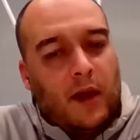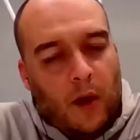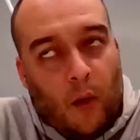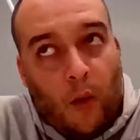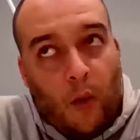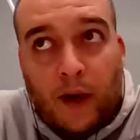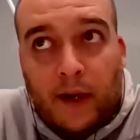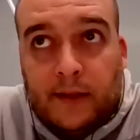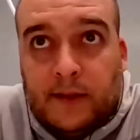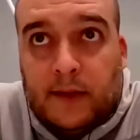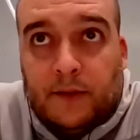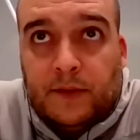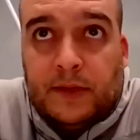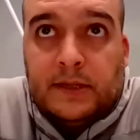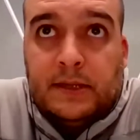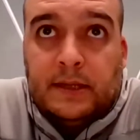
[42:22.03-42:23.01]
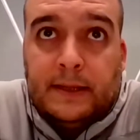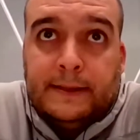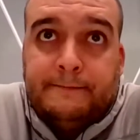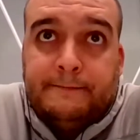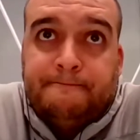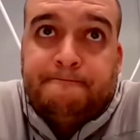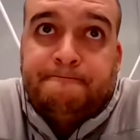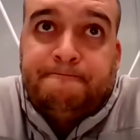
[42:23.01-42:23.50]
while I was
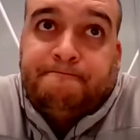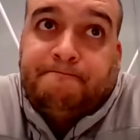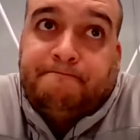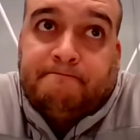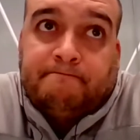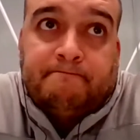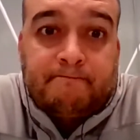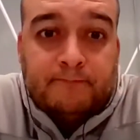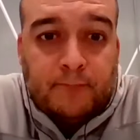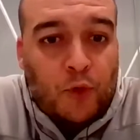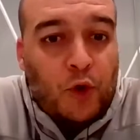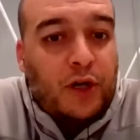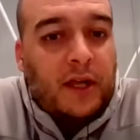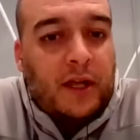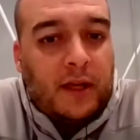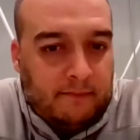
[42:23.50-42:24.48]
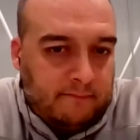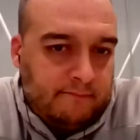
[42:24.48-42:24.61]
working.